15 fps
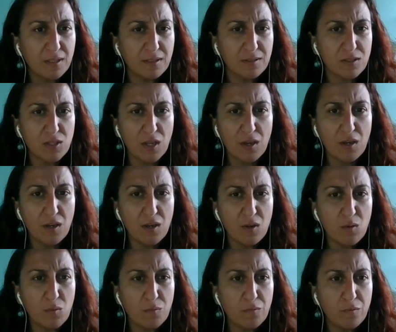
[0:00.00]

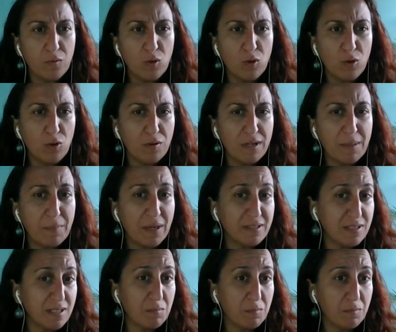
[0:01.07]
so for a
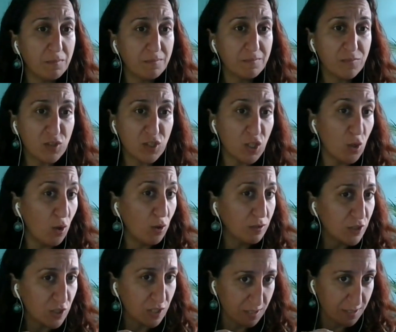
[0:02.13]
budding
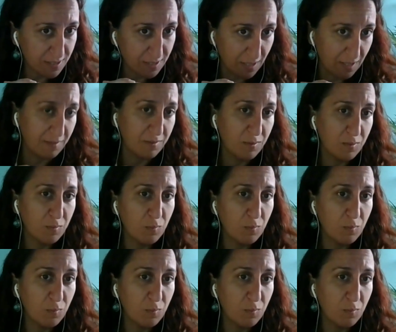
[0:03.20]
geologist then,